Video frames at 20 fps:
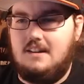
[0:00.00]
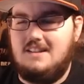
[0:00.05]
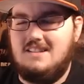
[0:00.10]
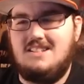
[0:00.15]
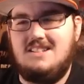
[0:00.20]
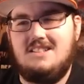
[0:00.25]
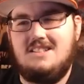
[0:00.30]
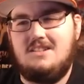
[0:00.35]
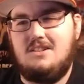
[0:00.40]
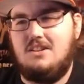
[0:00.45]

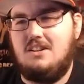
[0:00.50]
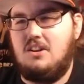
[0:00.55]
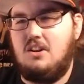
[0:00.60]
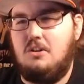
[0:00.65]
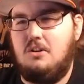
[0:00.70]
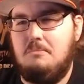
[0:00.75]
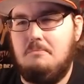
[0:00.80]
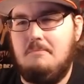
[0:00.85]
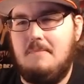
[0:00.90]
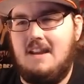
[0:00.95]
He's just gonna
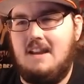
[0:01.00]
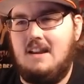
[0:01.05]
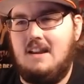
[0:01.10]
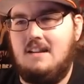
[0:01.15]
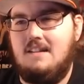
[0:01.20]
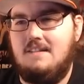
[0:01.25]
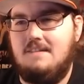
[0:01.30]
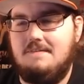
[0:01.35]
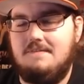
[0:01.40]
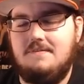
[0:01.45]
go meh.
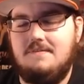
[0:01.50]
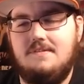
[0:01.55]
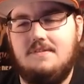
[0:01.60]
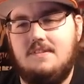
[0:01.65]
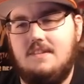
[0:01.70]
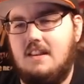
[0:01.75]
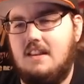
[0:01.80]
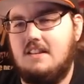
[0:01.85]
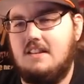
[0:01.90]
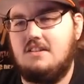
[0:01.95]

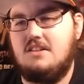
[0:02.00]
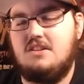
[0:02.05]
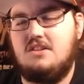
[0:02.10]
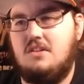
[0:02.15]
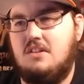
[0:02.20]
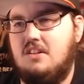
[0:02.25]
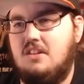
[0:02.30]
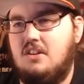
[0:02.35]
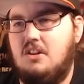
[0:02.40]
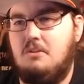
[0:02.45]
He's
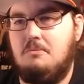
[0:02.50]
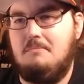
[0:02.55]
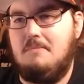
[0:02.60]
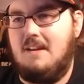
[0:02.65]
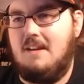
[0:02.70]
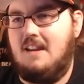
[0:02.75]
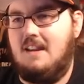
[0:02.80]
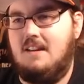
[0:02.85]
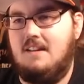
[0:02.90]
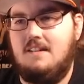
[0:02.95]
just gonna go
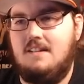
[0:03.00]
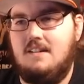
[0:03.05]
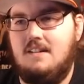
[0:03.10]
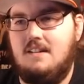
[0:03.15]
meh.